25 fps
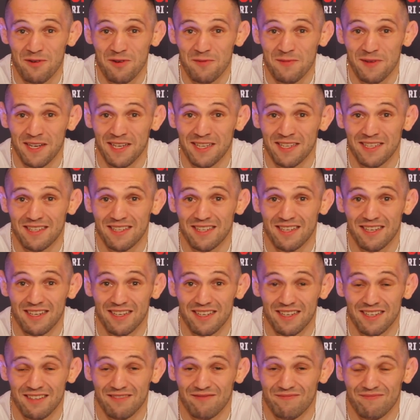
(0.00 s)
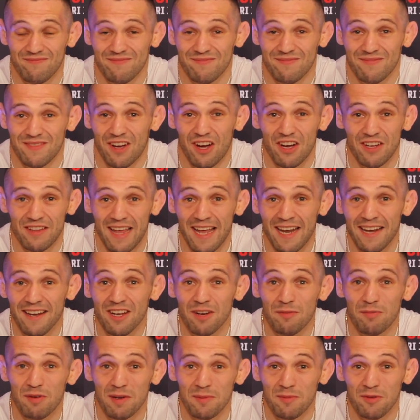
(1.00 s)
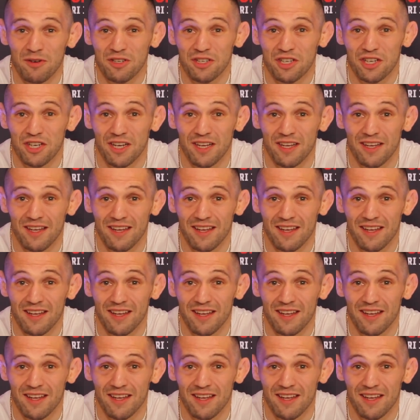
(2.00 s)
I mean, it's identical pretty much.